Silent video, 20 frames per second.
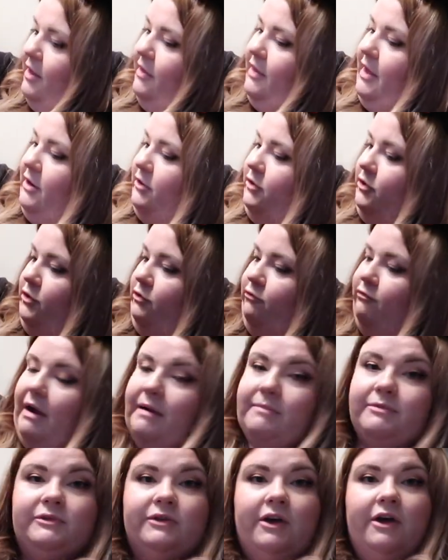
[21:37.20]
that just
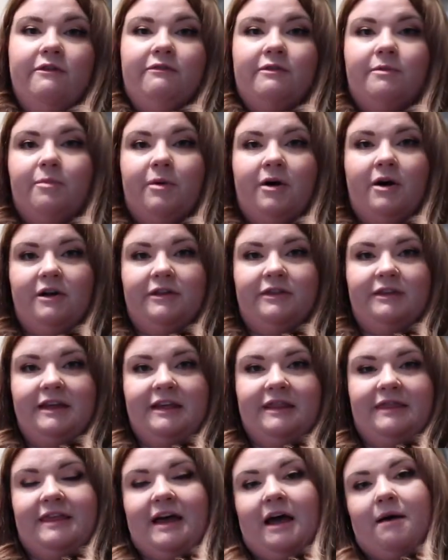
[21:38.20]
wraps over but I
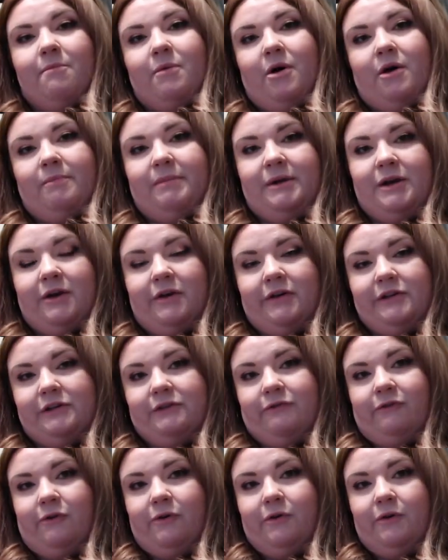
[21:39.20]
think that might be
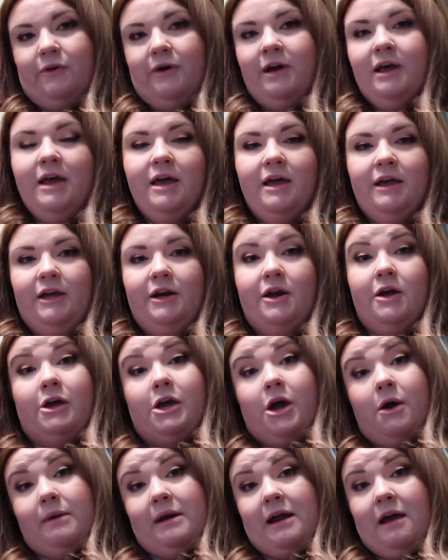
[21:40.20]
nice for you know
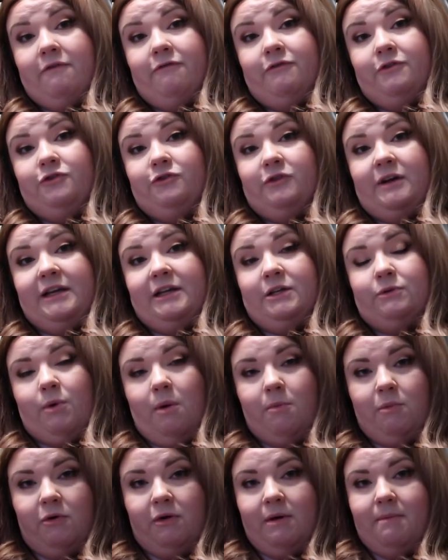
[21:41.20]
going out for drinks
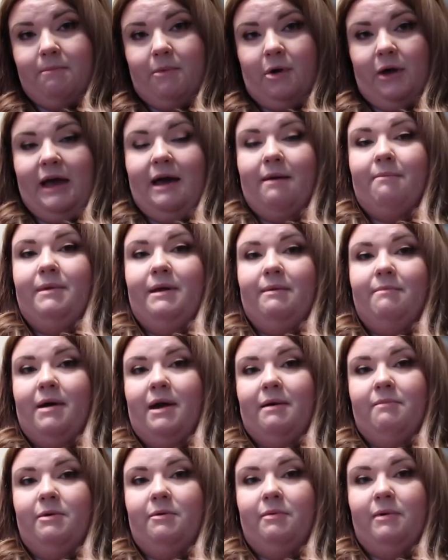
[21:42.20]
when we're in Miami
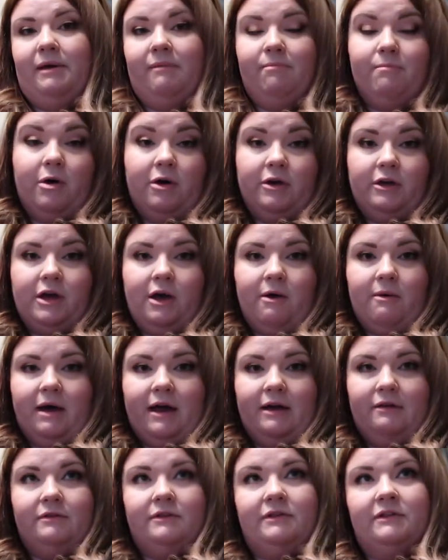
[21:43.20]
maybe we might go
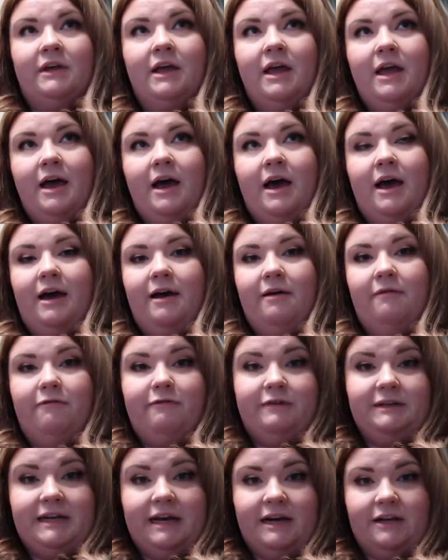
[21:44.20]
out um,
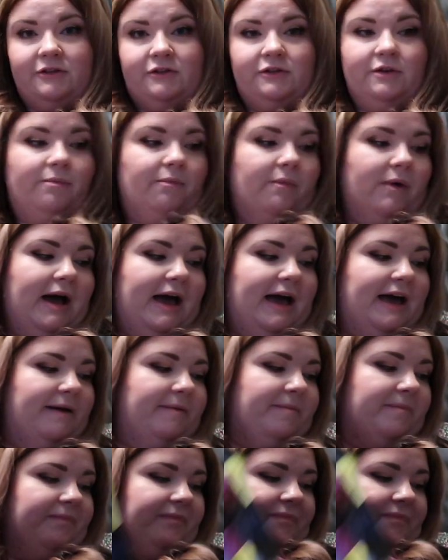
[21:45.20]
for dinner somewhere.